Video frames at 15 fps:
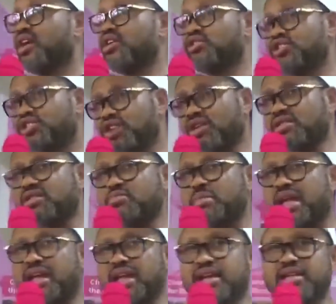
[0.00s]
not
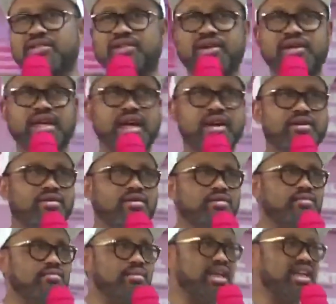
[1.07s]
just making it on their
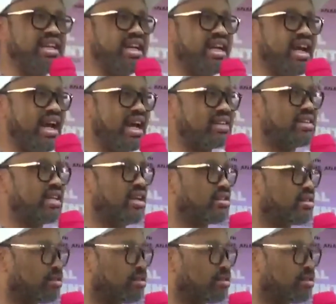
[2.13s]
own, that they act